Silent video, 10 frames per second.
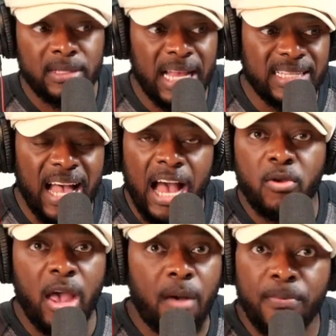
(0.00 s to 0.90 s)
Because that's
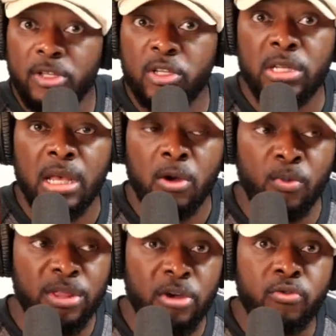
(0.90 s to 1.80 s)
how you're helping
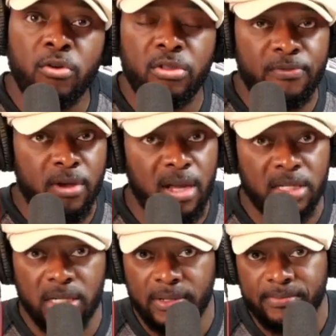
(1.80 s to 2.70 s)
with the growth of your
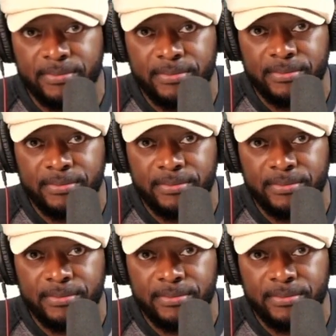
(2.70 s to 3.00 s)
country.